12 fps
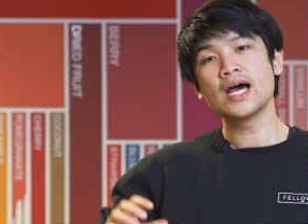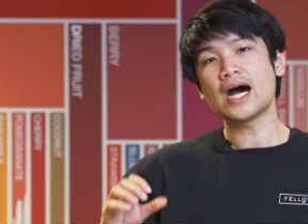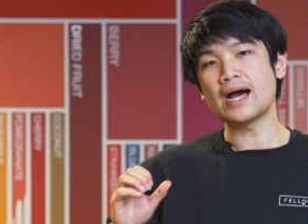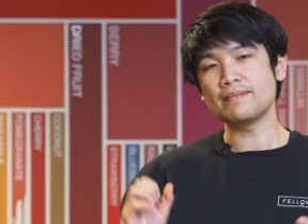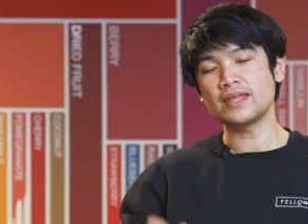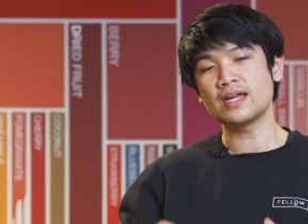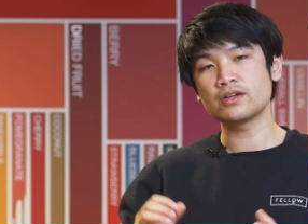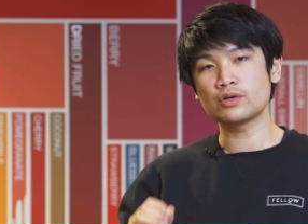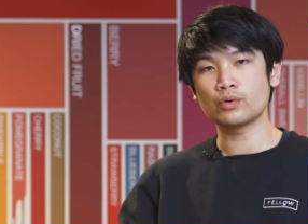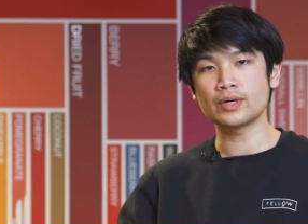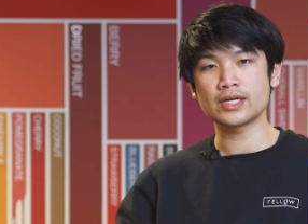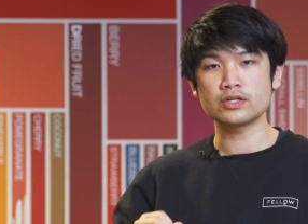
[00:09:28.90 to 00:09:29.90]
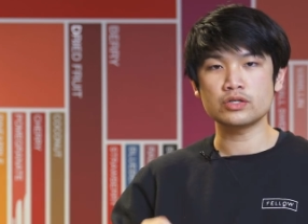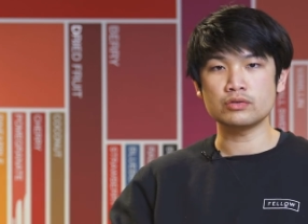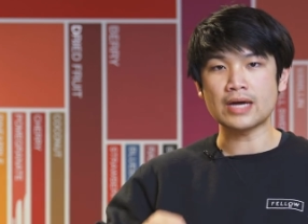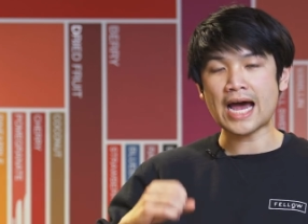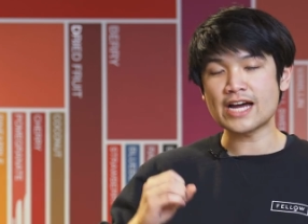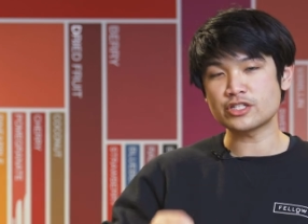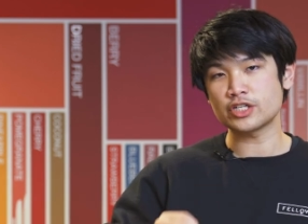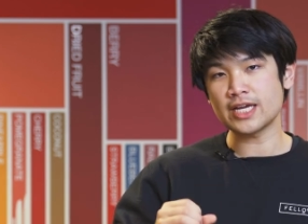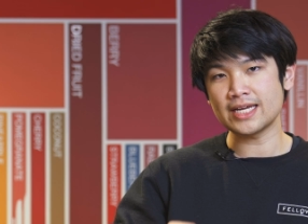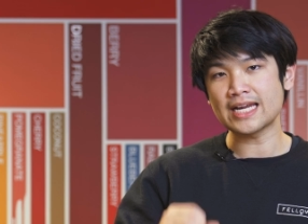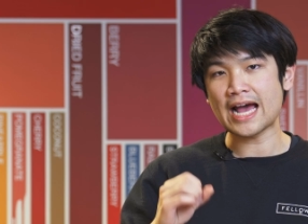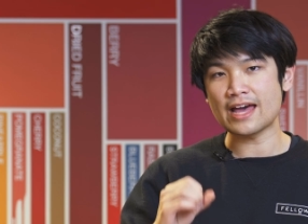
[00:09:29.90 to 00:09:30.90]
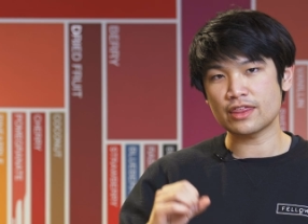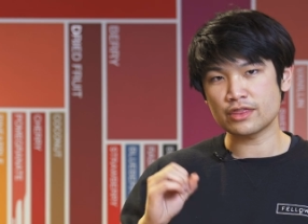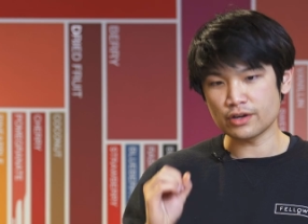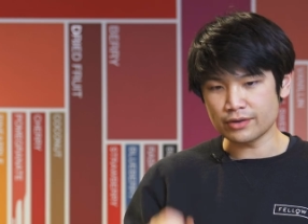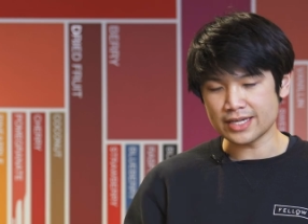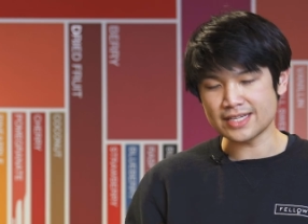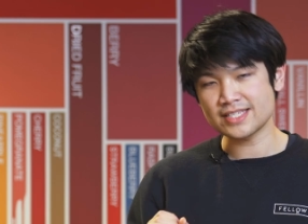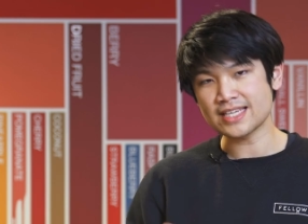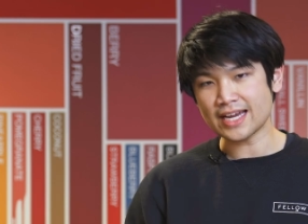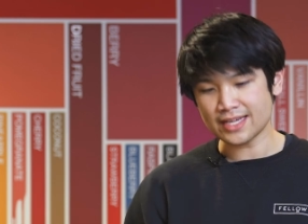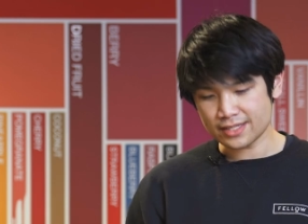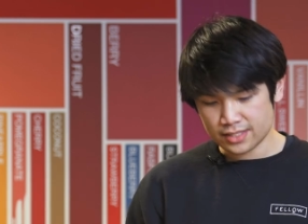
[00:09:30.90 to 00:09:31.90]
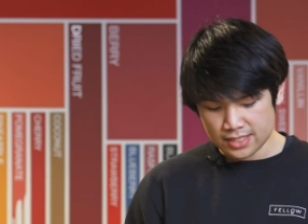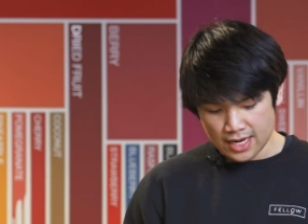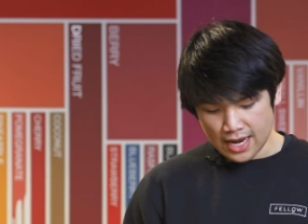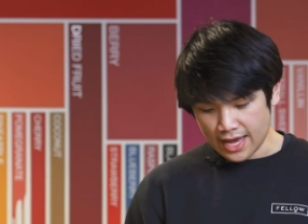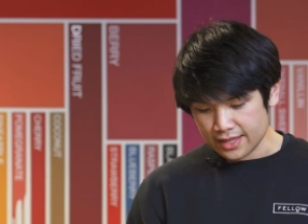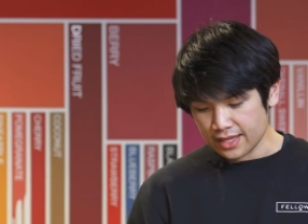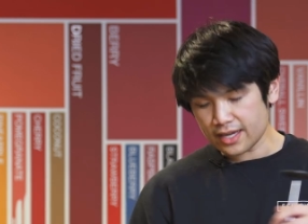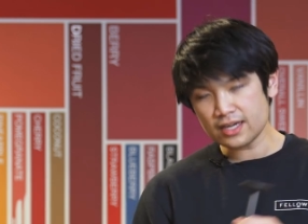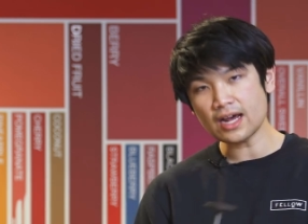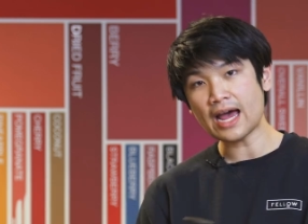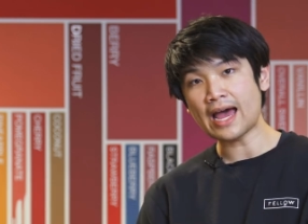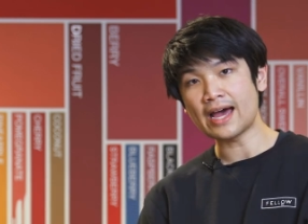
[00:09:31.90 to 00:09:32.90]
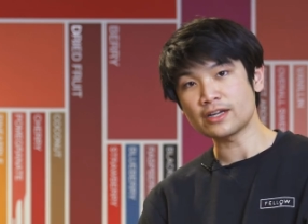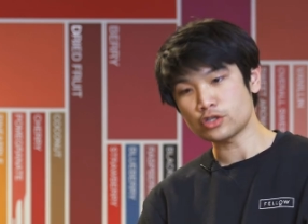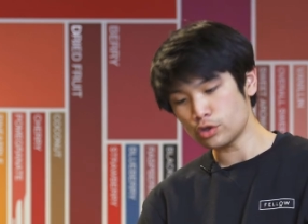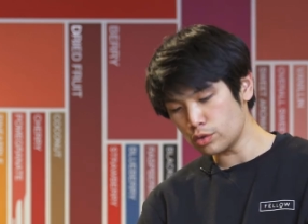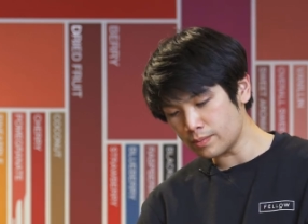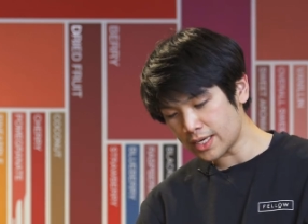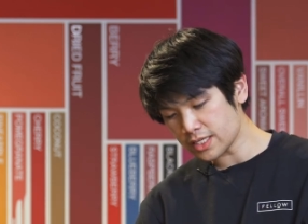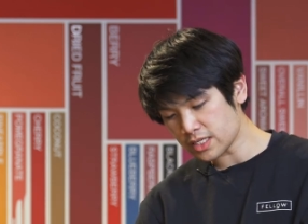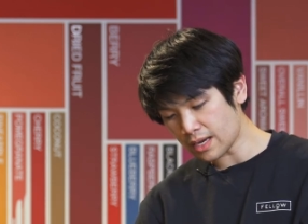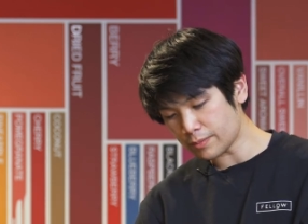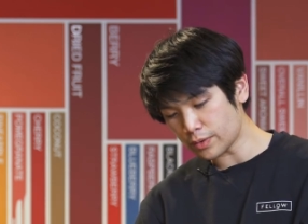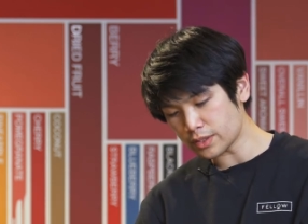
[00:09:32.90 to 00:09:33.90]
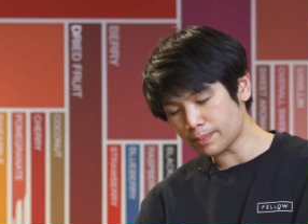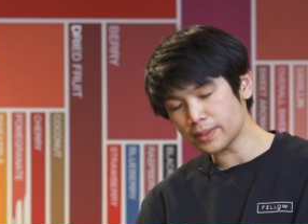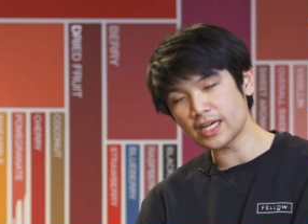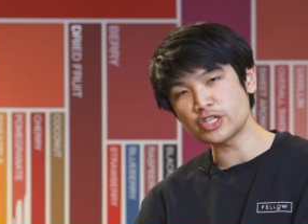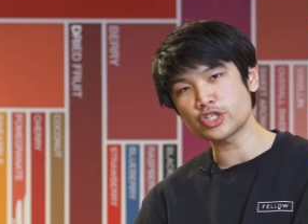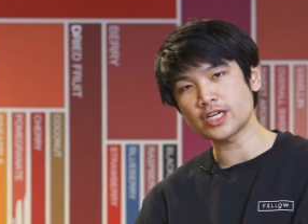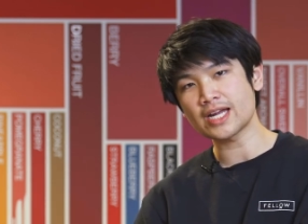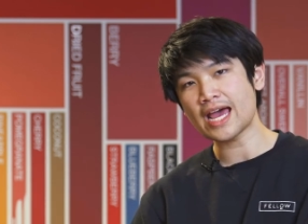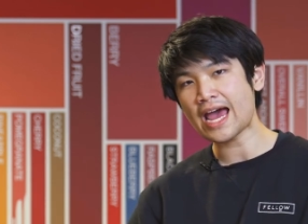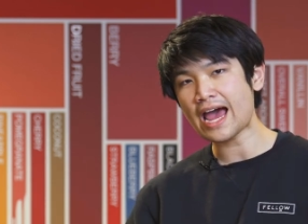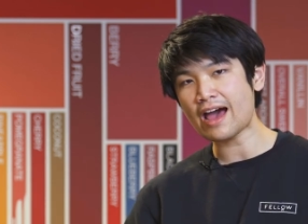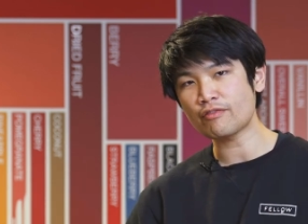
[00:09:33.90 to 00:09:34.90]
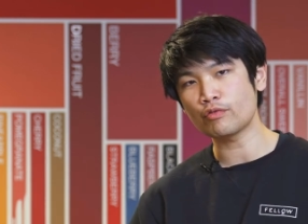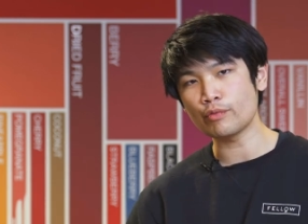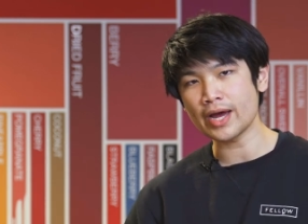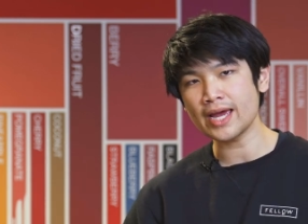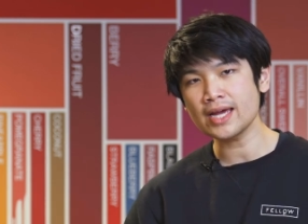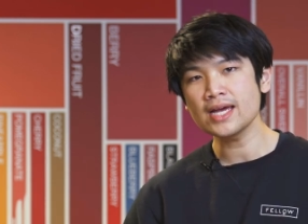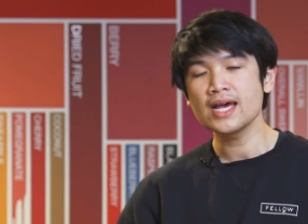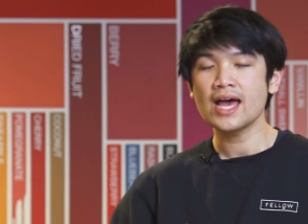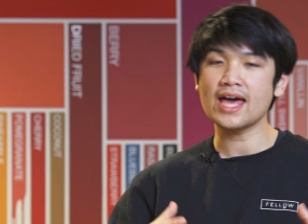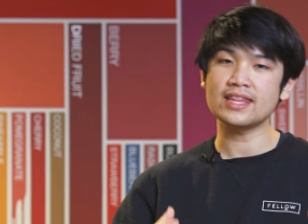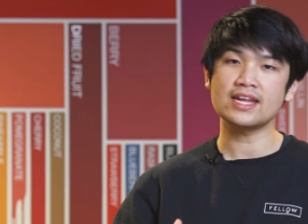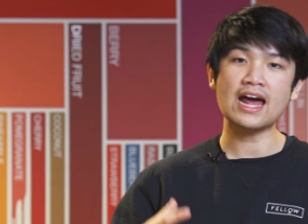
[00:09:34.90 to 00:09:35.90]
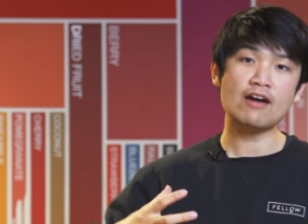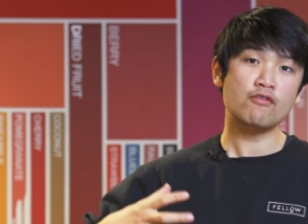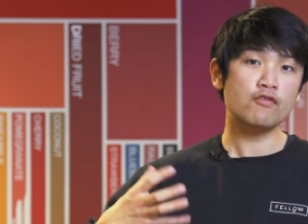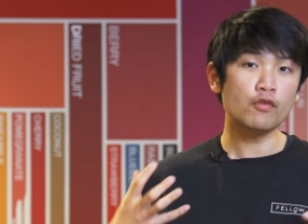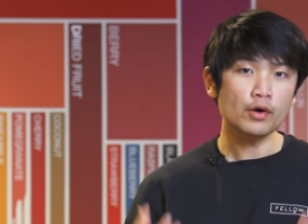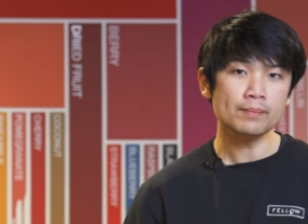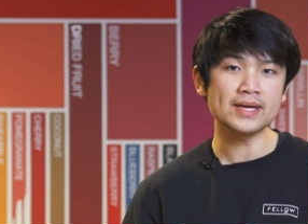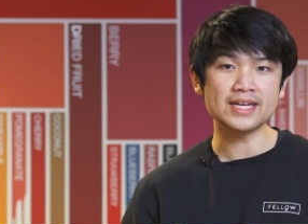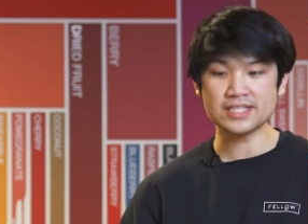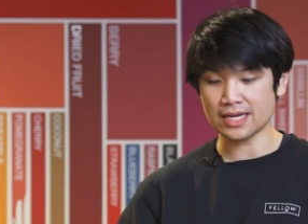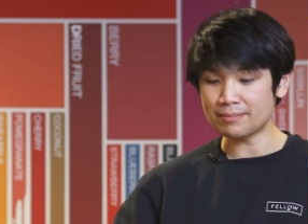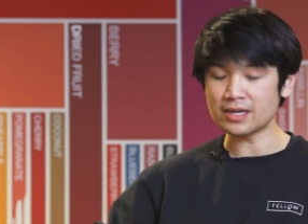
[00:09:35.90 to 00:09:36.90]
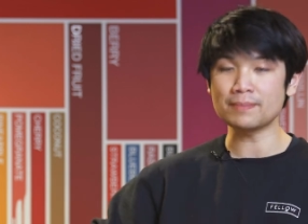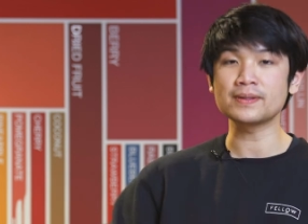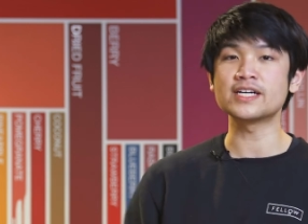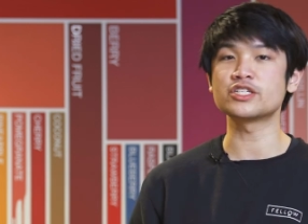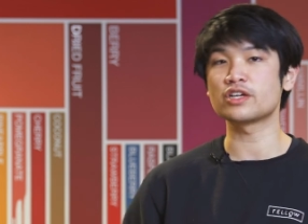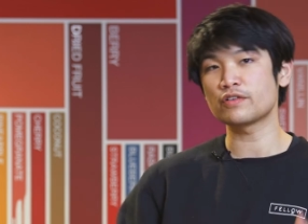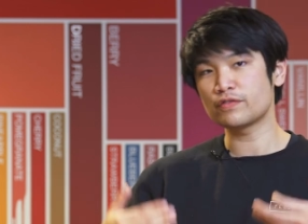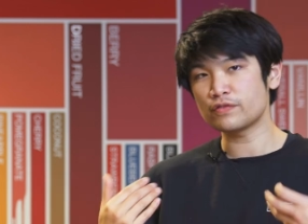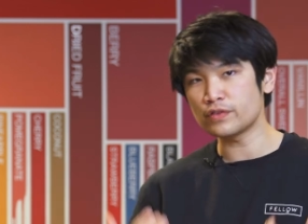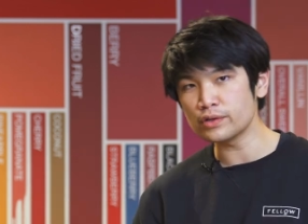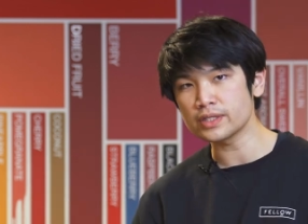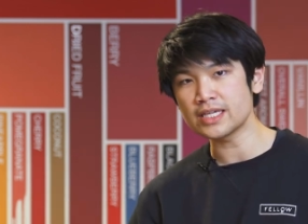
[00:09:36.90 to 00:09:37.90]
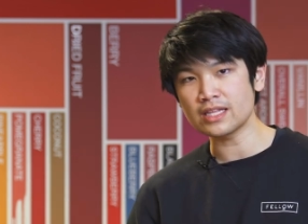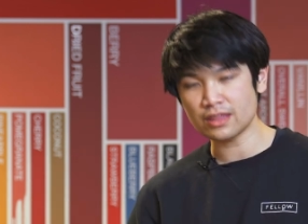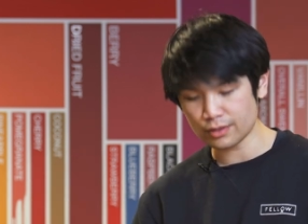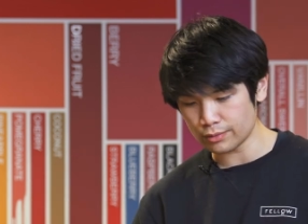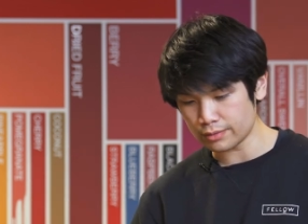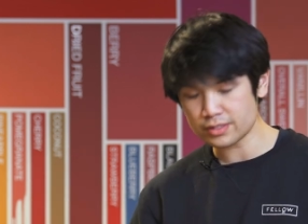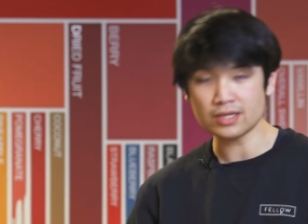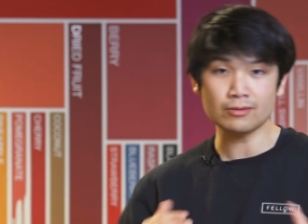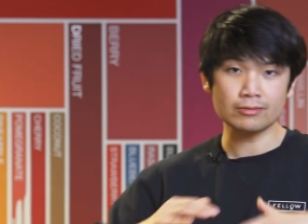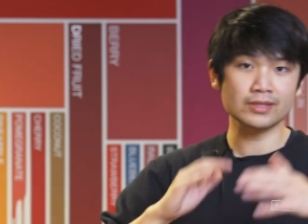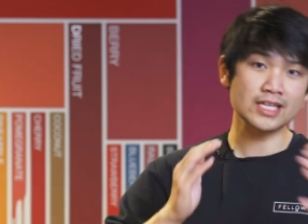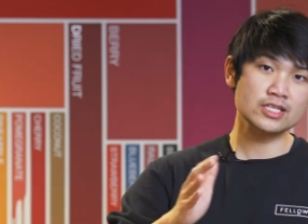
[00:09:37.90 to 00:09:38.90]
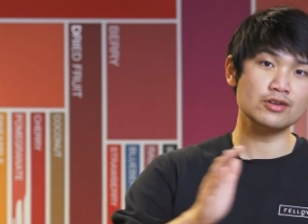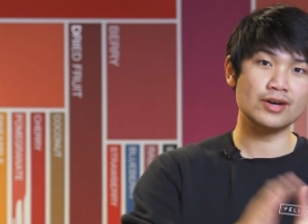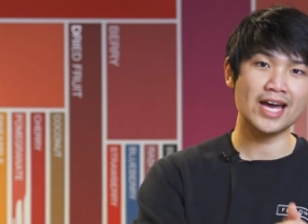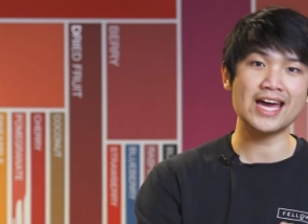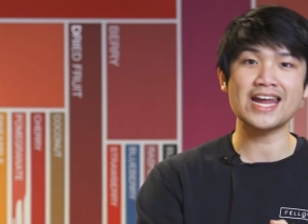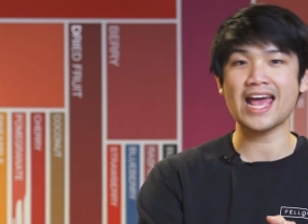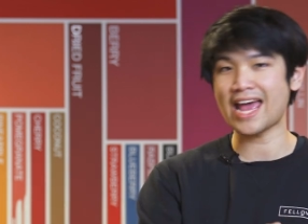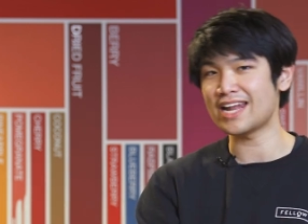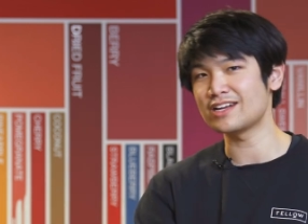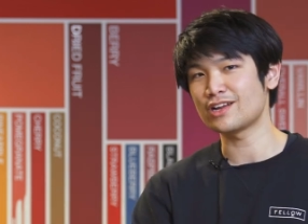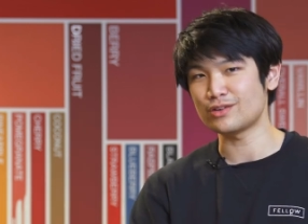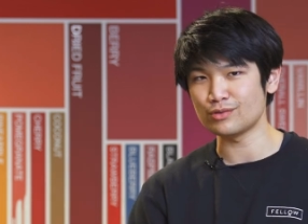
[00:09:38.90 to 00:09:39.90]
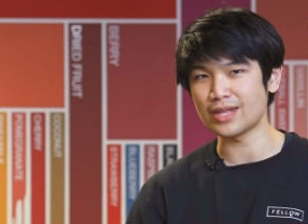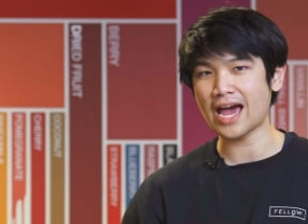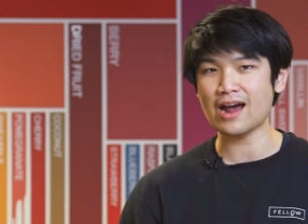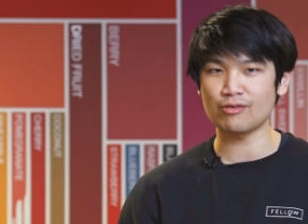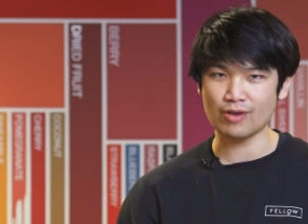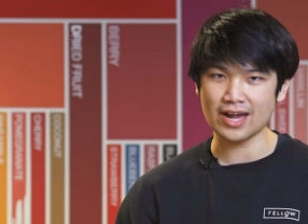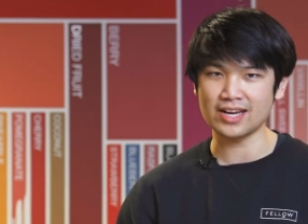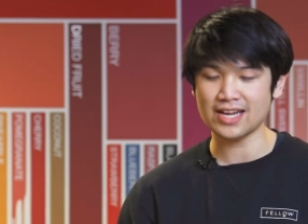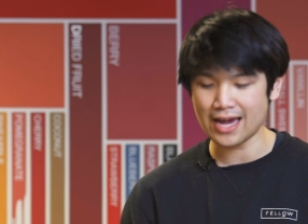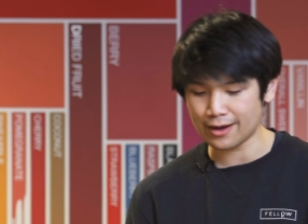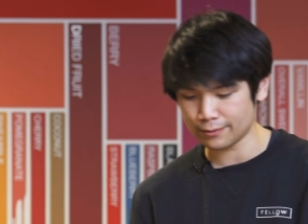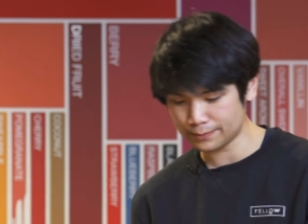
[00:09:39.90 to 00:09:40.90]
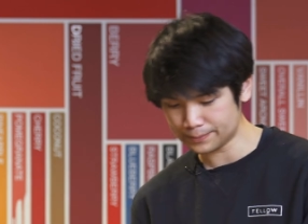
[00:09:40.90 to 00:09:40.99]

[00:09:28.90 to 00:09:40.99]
I'm then going to agitate at 30 seconds. And then at 2 minutes, I'm going to plunge it halfway. And then at 4 minutes, I'm going to plunge it fully through. So let's go ahead and do that right now.